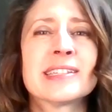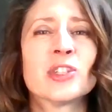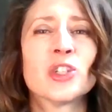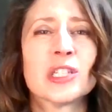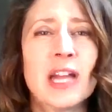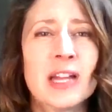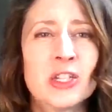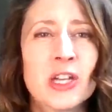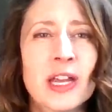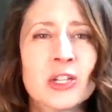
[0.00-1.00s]
It's just
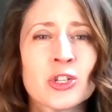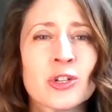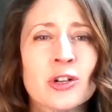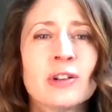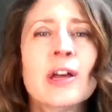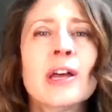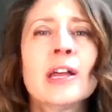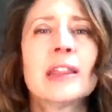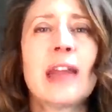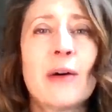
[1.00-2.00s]
educational,
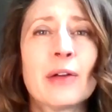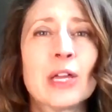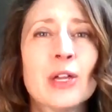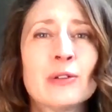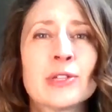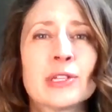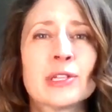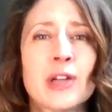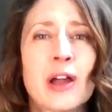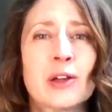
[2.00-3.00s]
allowing you to
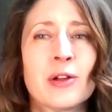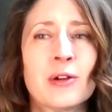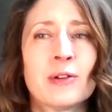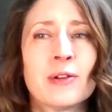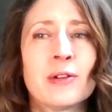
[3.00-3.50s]
start your